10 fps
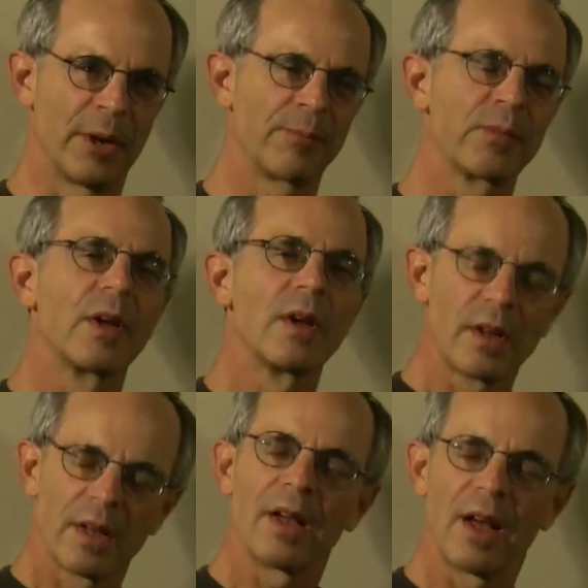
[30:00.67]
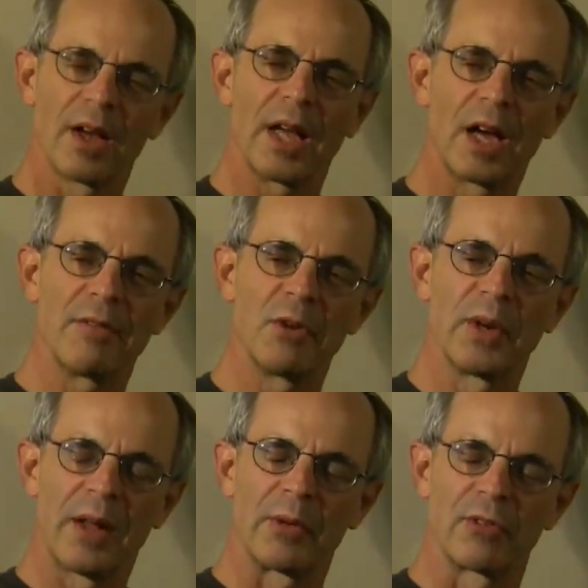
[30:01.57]
way. I'll give
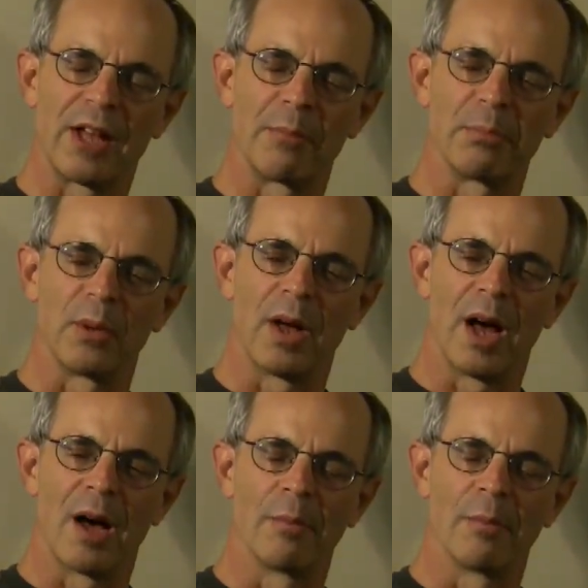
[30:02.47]
you another example.